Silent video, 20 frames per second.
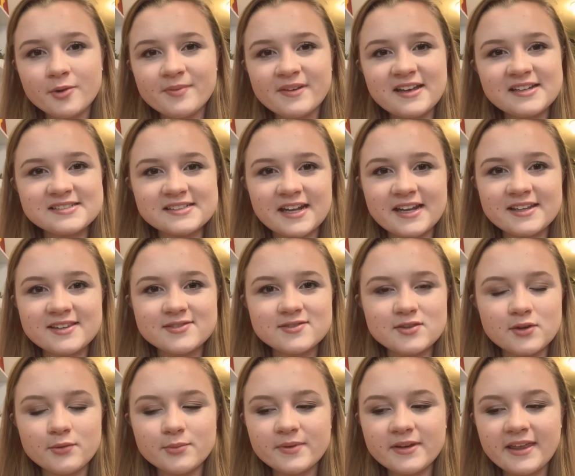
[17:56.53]
because I
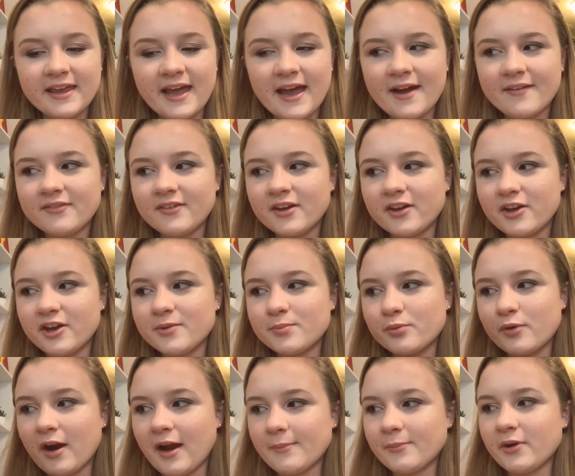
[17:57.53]
don't really have a good
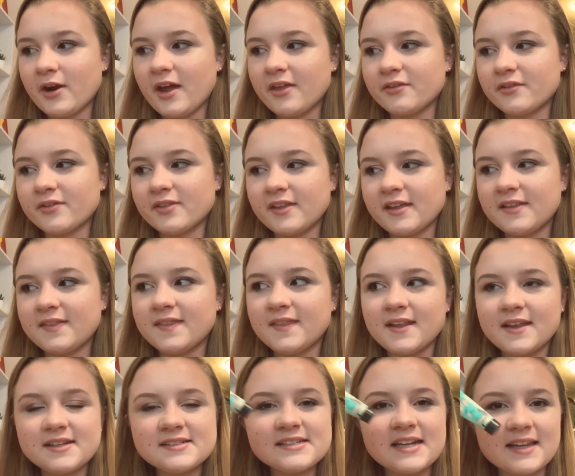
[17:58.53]
primer other than
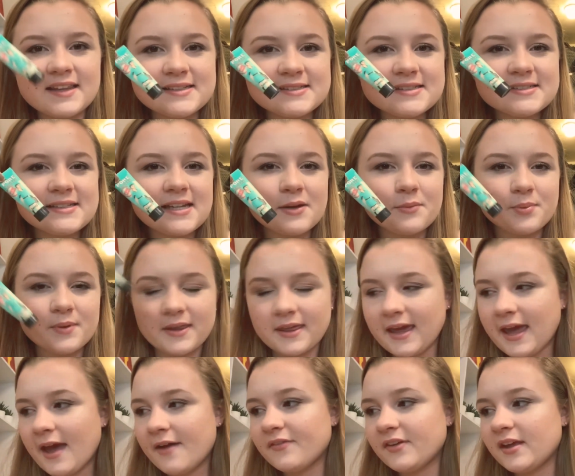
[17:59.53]
this, and this is like really
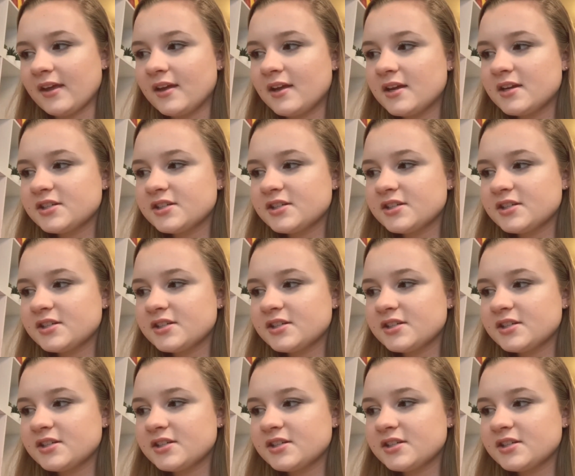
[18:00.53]
heavy.